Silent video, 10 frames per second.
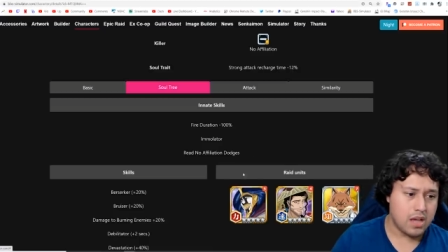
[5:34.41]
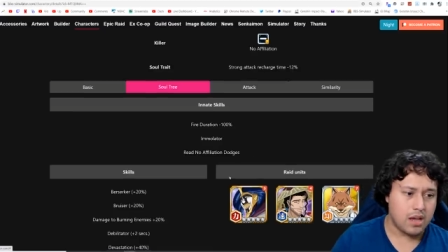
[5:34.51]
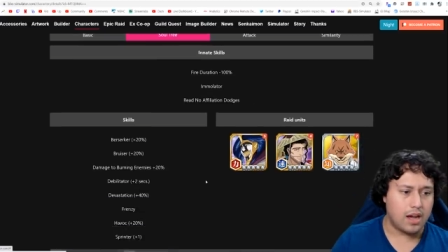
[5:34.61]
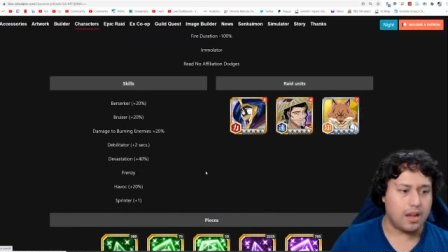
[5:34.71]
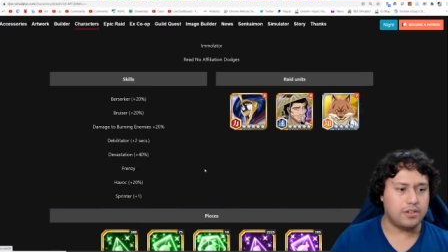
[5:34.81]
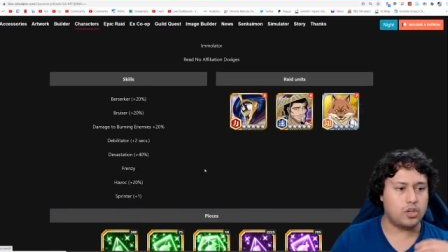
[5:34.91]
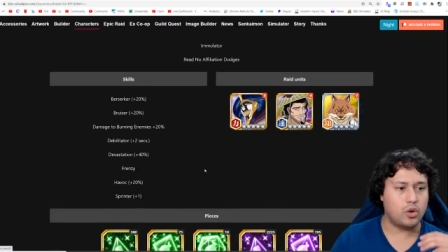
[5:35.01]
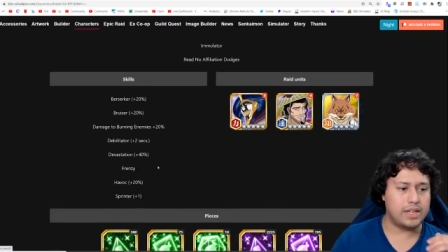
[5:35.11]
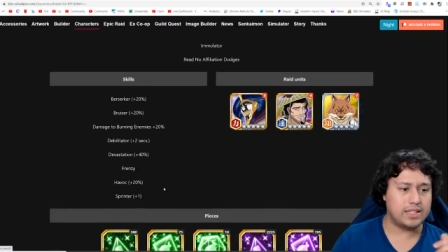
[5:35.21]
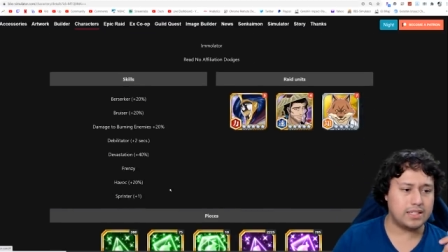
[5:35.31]
Uh,
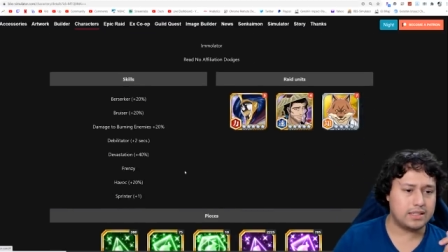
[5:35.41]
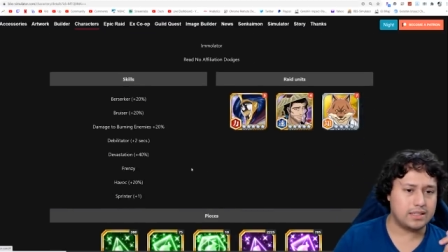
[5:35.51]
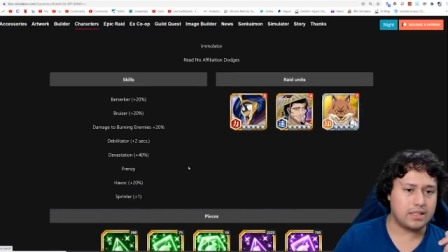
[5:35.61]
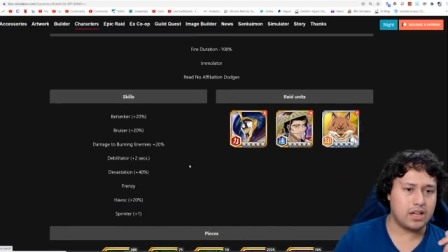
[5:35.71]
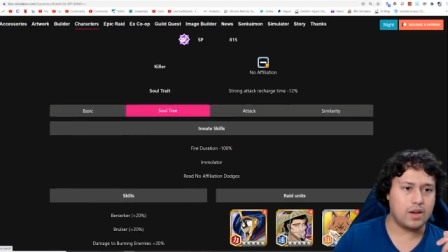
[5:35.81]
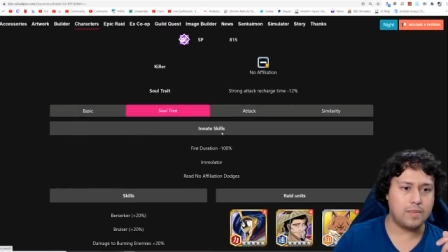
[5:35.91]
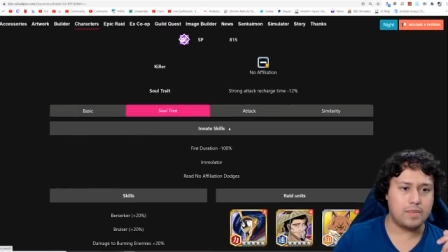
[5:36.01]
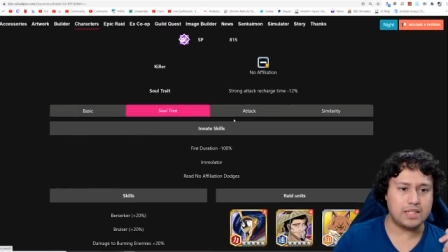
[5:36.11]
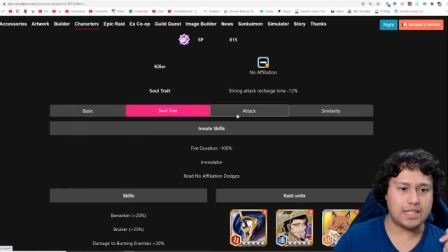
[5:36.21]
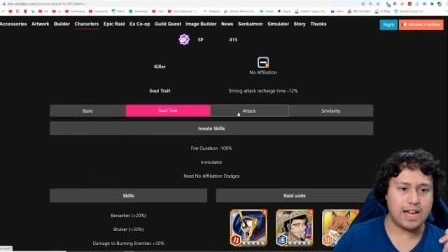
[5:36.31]
going into um,
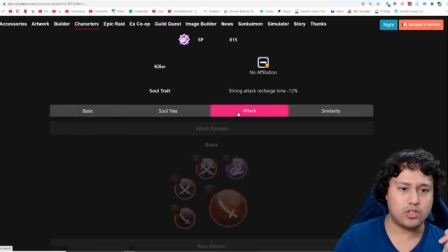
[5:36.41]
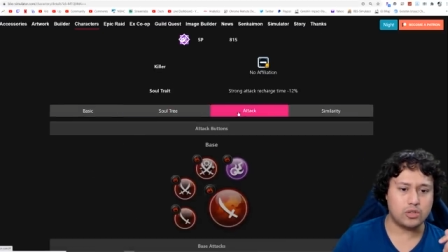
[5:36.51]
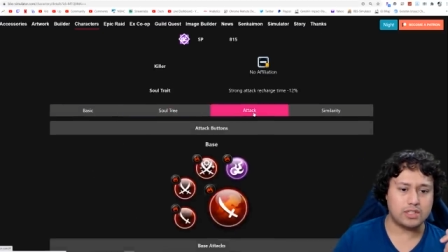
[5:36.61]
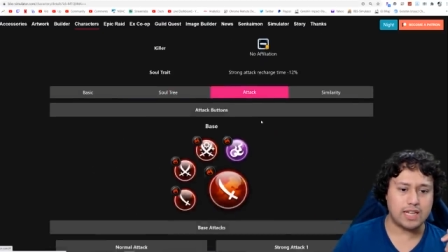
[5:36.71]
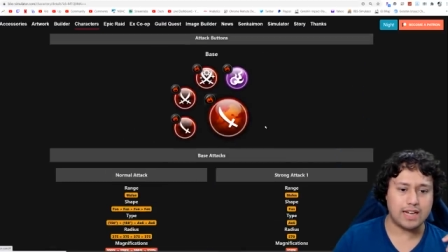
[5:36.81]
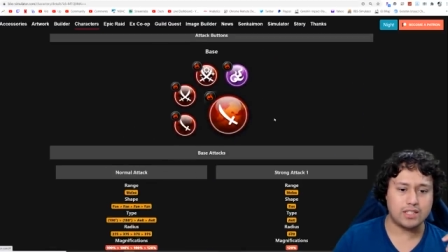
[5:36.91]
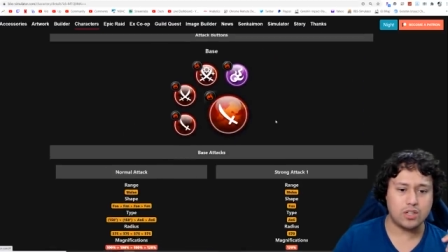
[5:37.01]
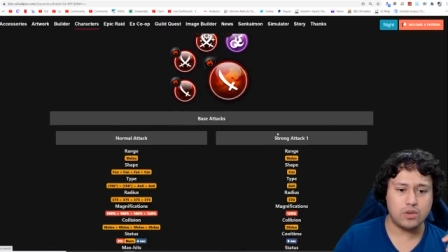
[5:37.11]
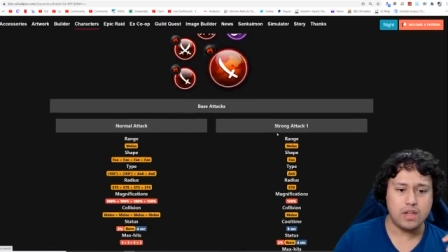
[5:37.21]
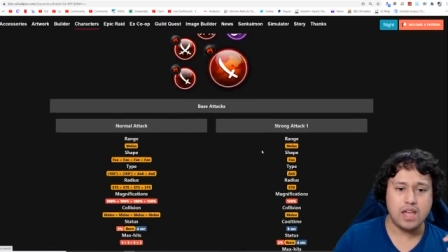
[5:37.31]
his actual attacks
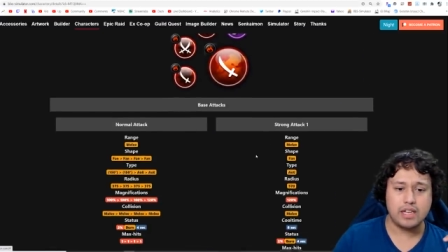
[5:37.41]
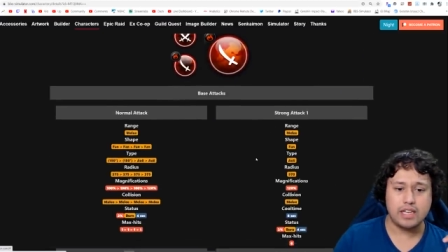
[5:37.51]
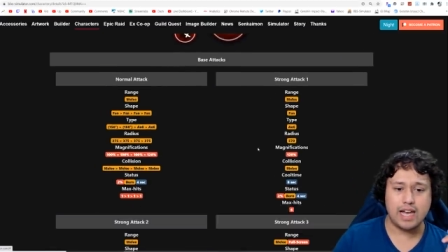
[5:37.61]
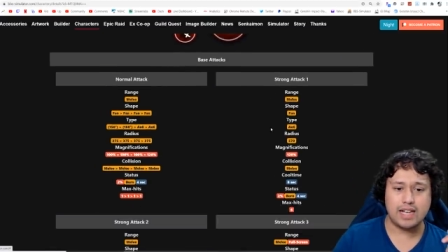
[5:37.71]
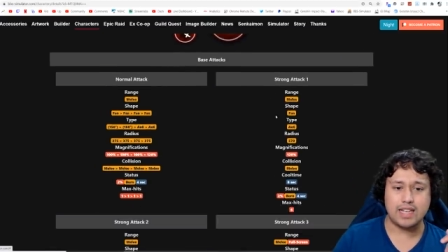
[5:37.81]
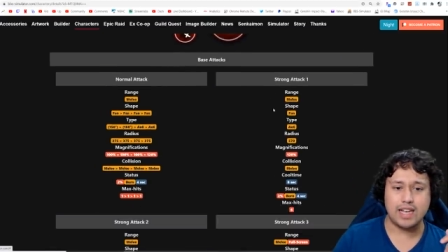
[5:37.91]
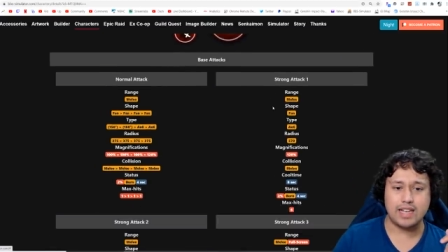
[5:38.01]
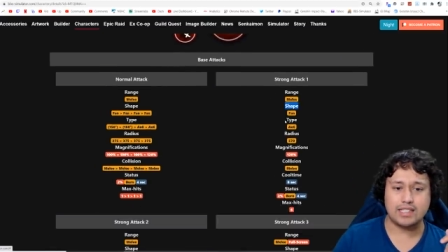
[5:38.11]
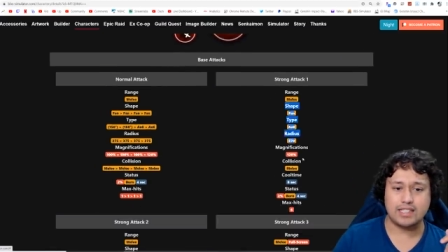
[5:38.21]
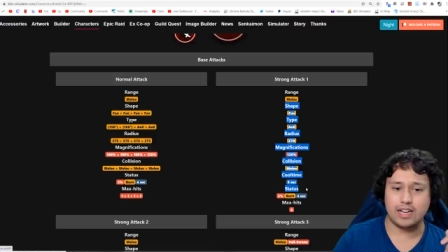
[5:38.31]
though, he has
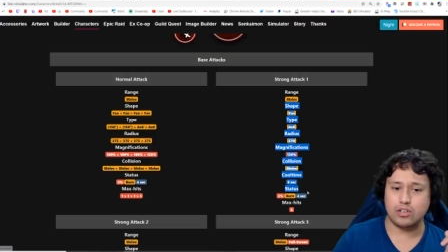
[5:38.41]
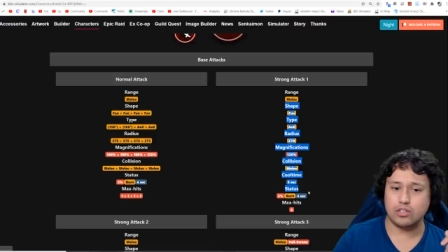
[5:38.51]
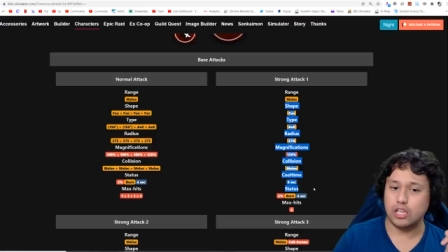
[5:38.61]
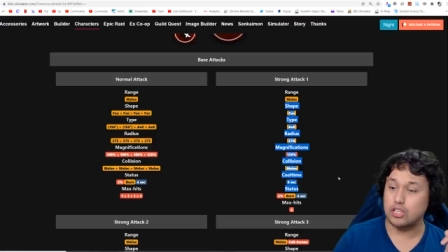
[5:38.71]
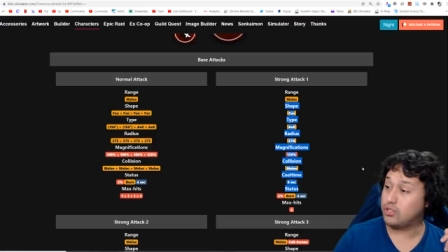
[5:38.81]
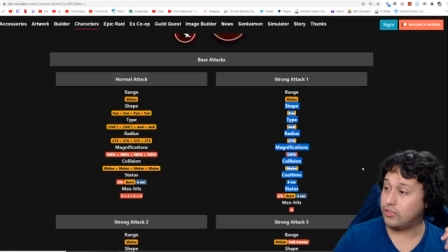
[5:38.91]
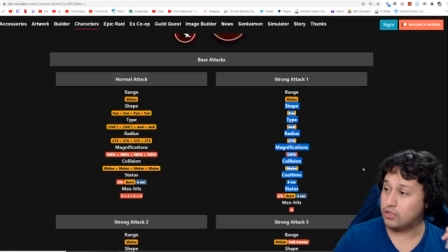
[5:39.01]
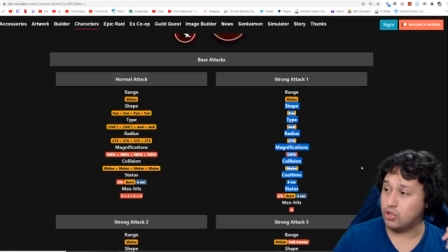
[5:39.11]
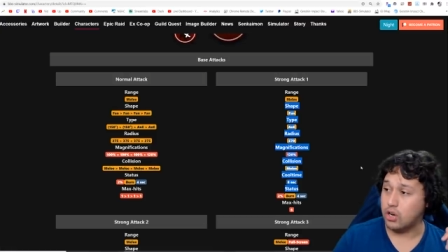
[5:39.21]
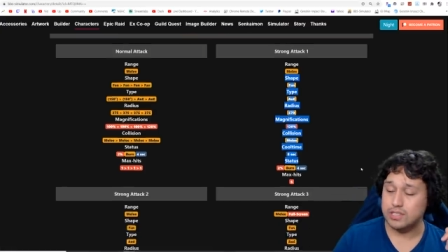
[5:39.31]
a standard lunge for
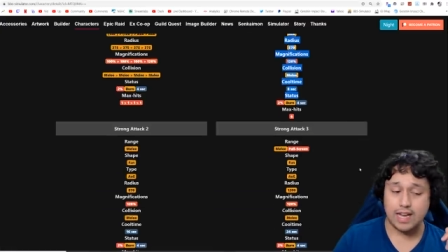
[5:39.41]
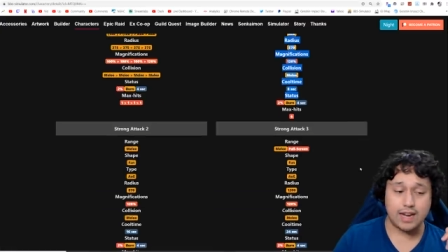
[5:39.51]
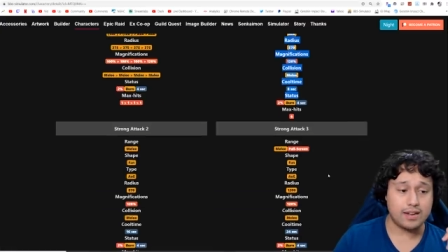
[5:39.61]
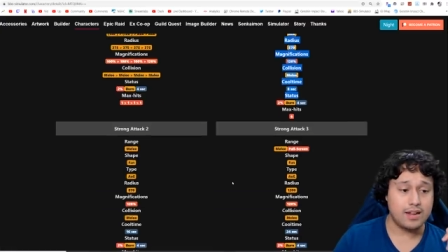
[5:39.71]
strong attack.